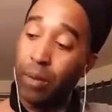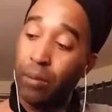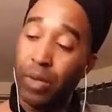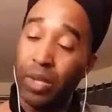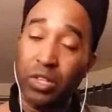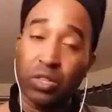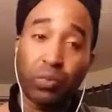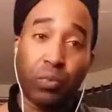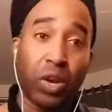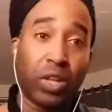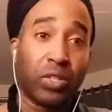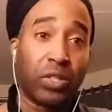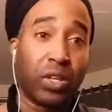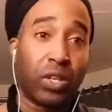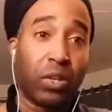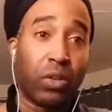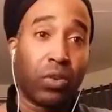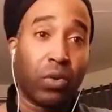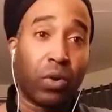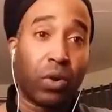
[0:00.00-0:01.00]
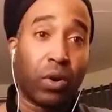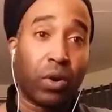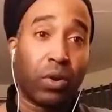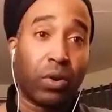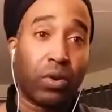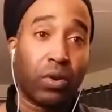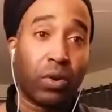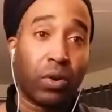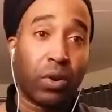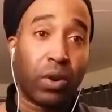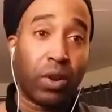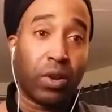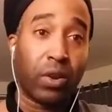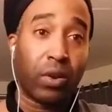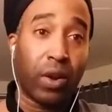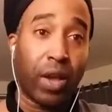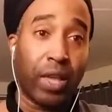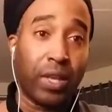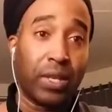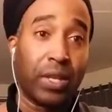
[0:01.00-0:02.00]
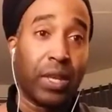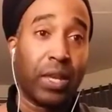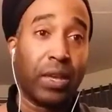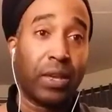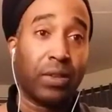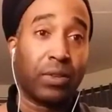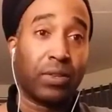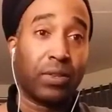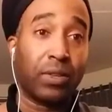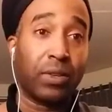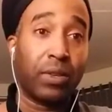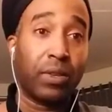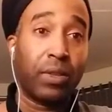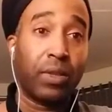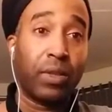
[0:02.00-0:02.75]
expressing your ideas